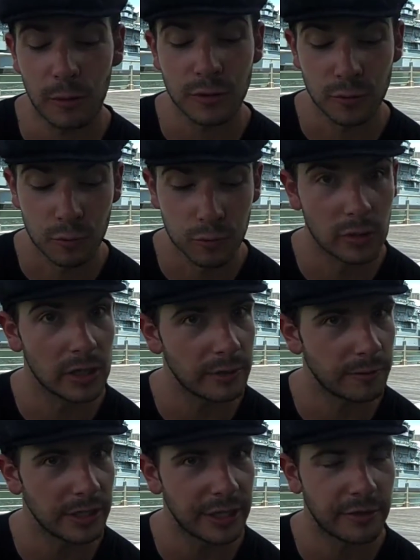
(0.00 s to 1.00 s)
It was really,
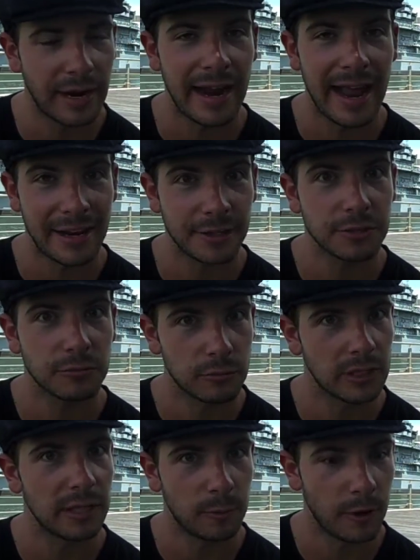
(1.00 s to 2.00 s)
really great, and she
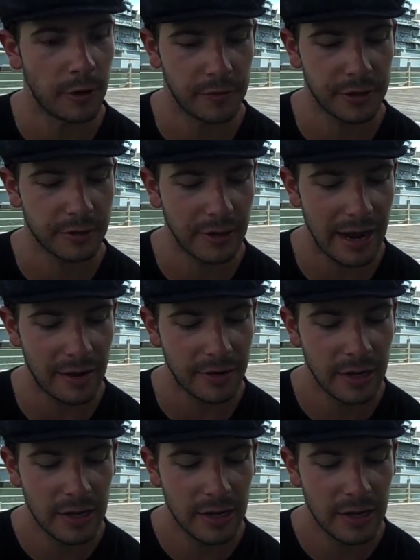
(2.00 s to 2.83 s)
really won over the crowd.